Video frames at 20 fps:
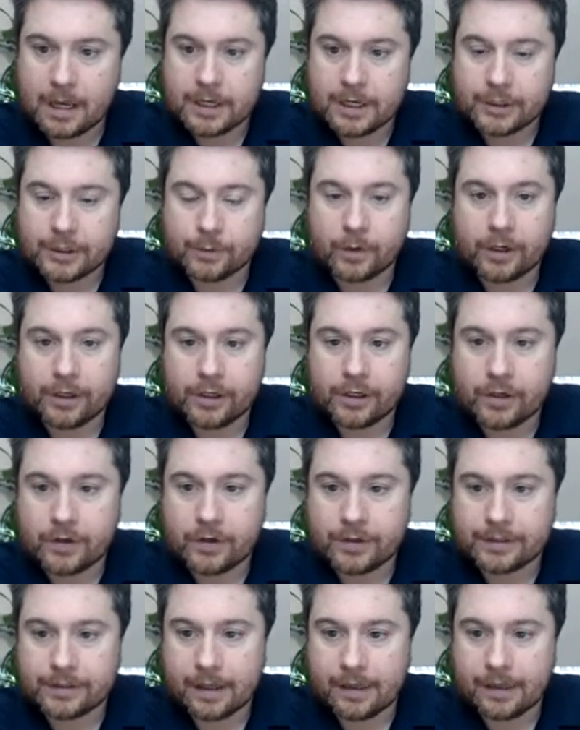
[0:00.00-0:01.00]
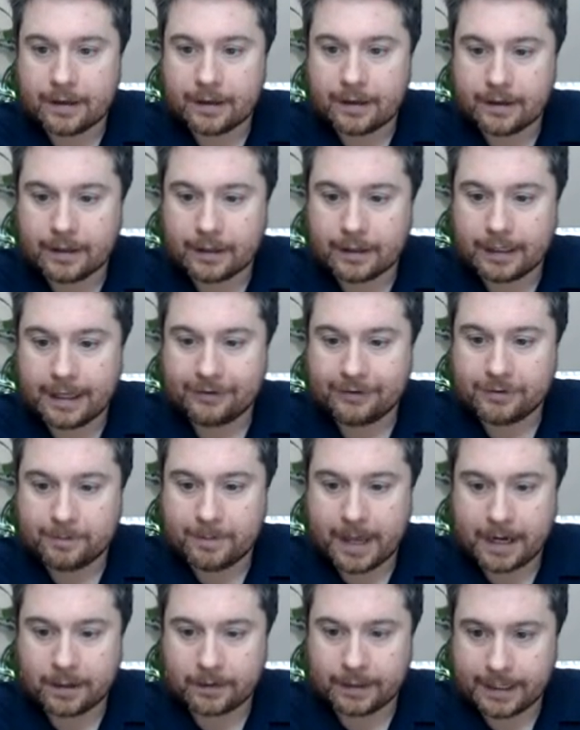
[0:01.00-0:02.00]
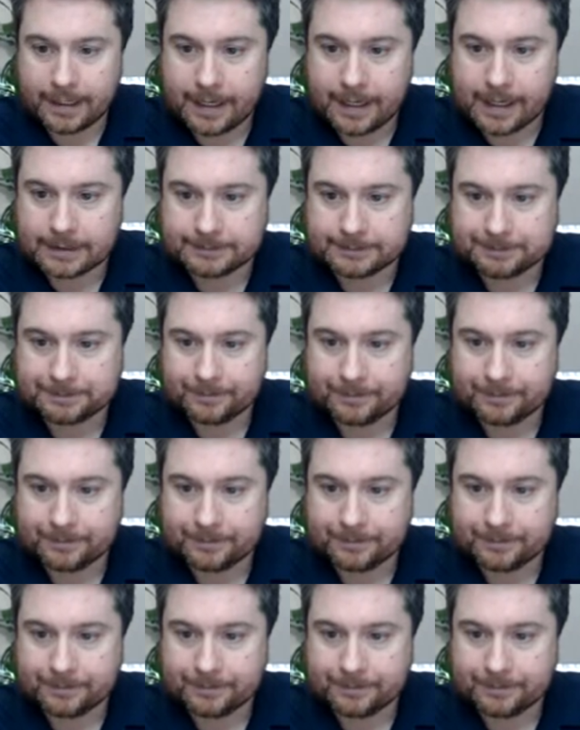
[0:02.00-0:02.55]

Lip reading: So we're going to use the left panel here.